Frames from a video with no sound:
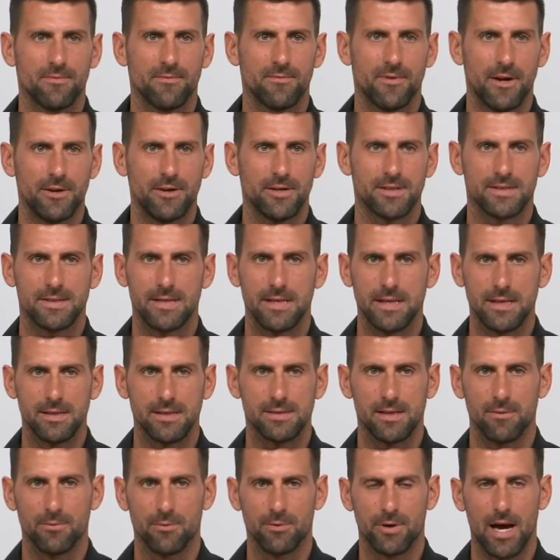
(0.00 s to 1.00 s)
various things
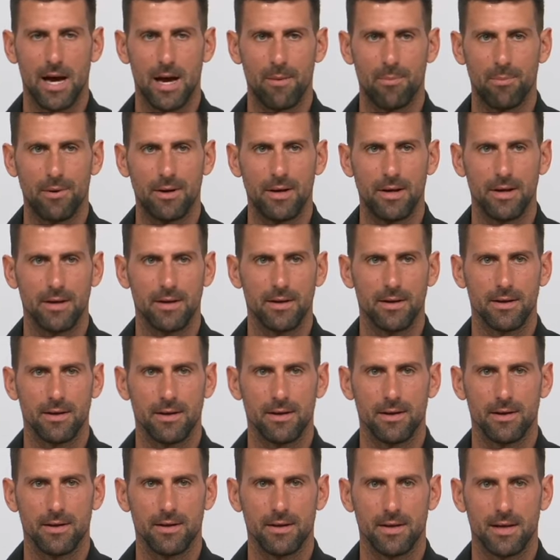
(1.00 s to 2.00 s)
that were happening
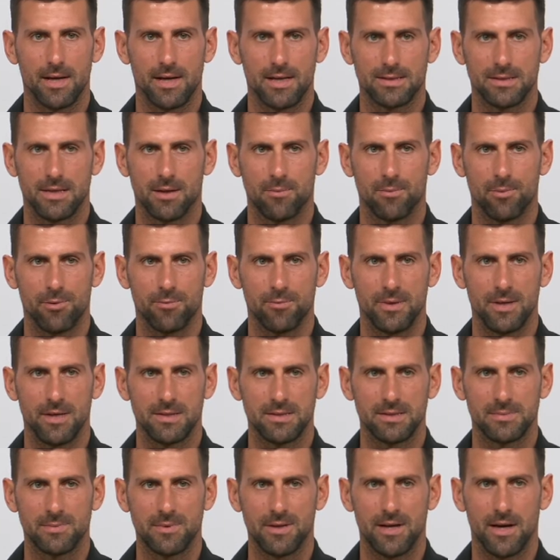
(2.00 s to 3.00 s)
in the last couple of
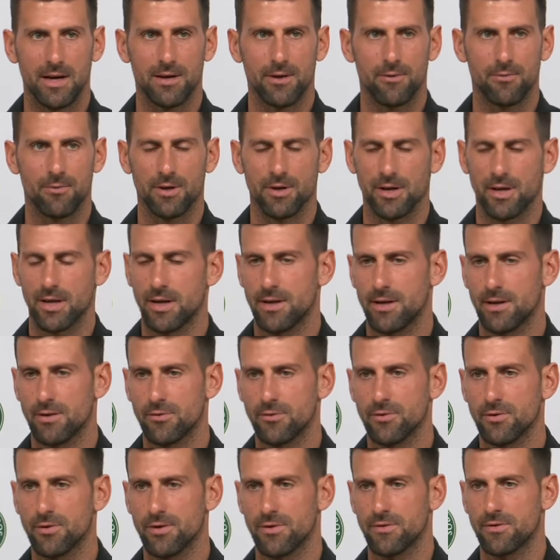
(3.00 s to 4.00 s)
months, but I don't want to get
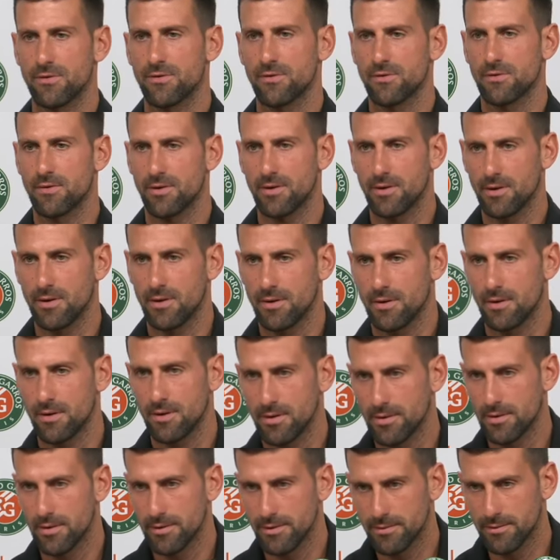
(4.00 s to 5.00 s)
into it.
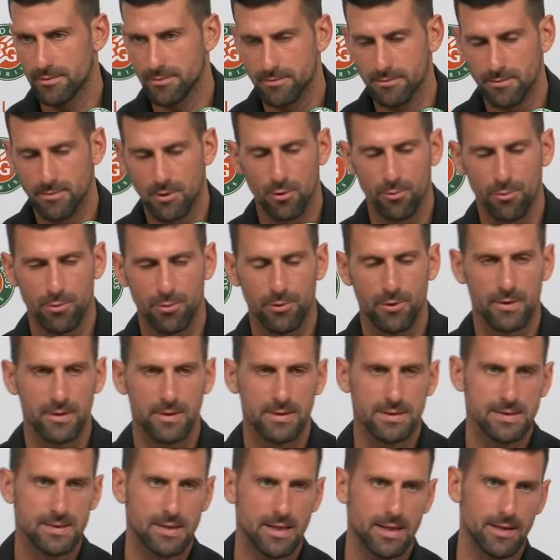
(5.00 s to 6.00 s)
Hope you
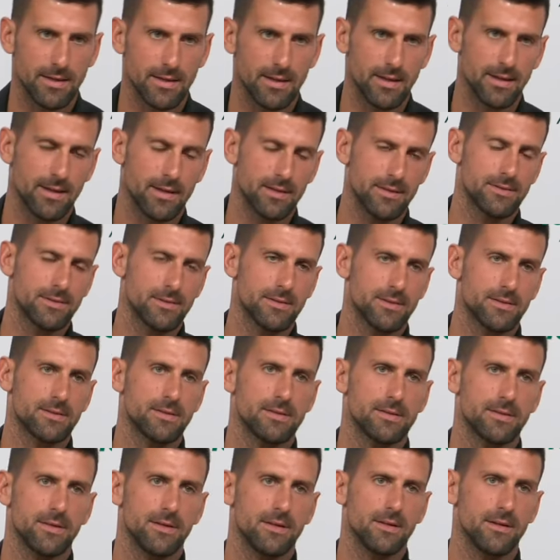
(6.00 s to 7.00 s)
understand that. It's
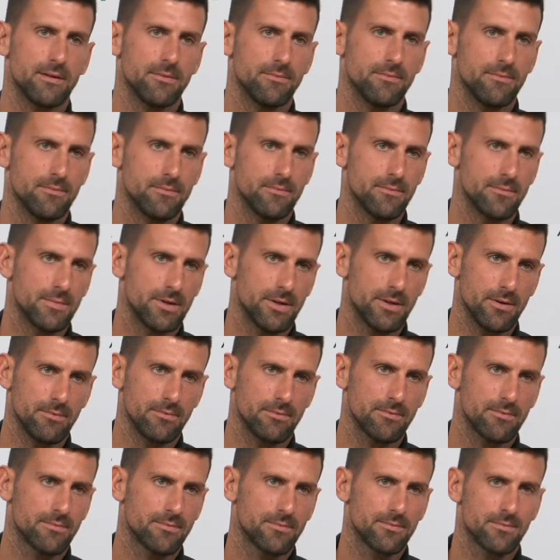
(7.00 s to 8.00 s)
just
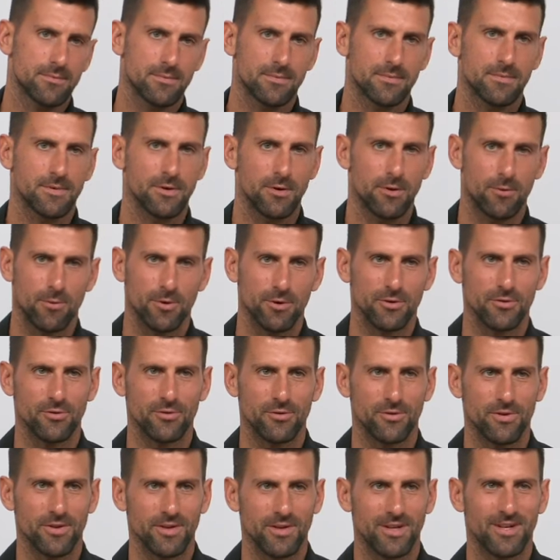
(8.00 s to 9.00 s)
don't want
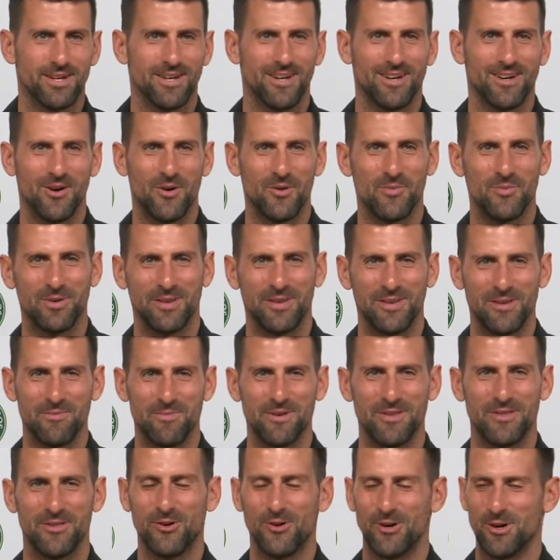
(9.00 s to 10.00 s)
to open the
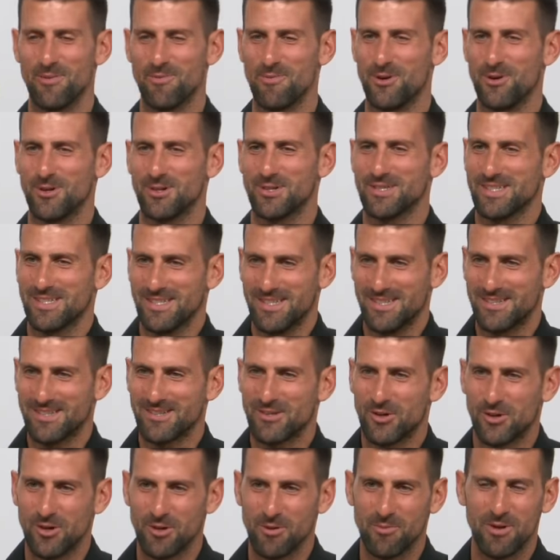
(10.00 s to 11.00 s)
Pandora box and
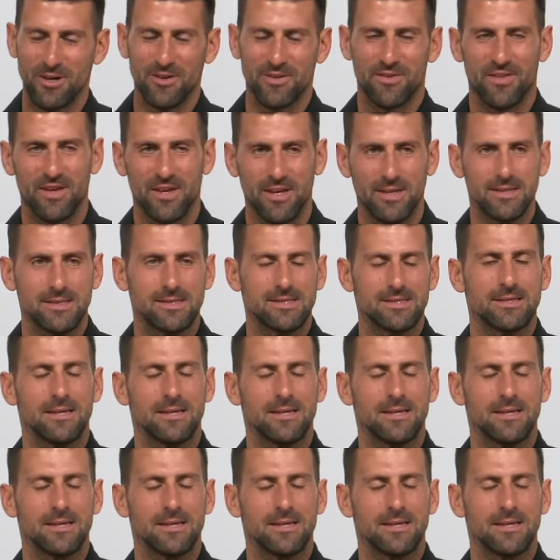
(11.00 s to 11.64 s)
talk about things.